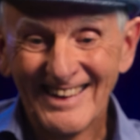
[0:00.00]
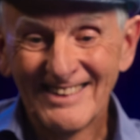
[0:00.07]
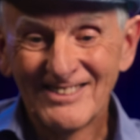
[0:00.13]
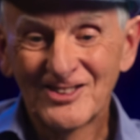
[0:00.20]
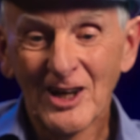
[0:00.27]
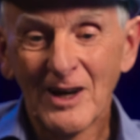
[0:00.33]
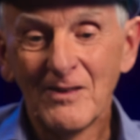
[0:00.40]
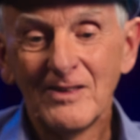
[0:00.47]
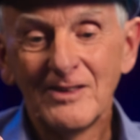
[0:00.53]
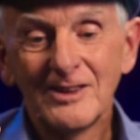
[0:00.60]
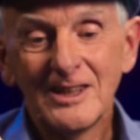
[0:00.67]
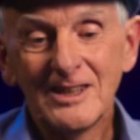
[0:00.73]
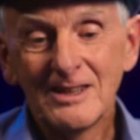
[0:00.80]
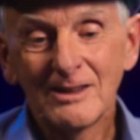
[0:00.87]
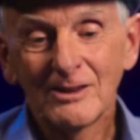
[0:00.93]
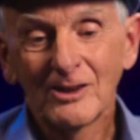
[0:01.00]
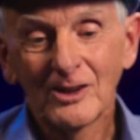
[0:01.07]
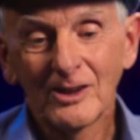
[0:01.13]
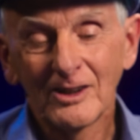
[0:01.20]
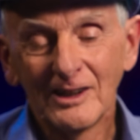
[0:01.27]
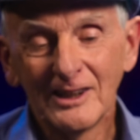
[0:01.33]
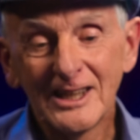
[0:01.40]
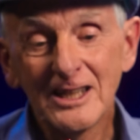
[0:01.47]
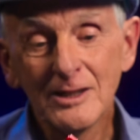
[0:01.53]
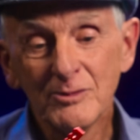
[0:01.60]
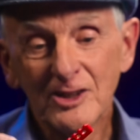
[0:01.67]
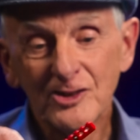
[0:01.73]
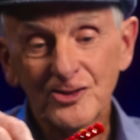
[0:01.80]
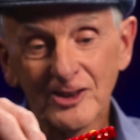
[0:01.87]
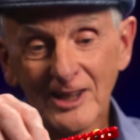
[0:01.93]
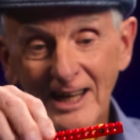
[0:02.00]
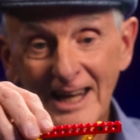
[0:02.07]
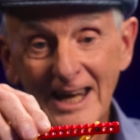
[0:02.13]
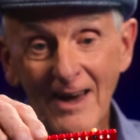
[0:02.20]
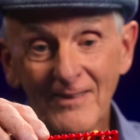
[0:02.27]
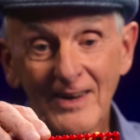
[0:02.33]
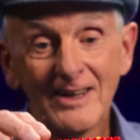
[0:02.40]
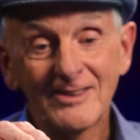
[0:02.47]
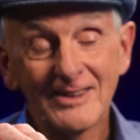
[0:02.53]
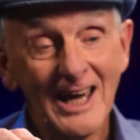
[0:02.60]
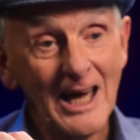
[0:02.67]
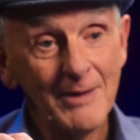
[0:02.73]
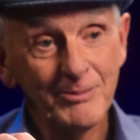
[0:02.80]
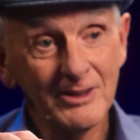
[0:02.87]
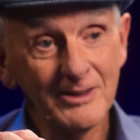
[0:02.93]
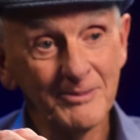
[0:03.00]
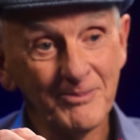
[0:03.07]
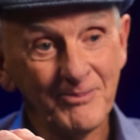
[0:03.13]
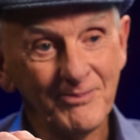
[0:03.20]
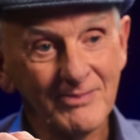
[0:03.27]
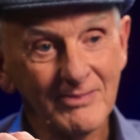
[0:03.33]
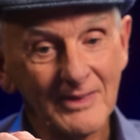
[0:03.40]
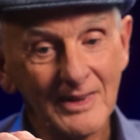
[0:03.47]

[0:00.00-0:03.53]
So, so the ligaments allow that to happen.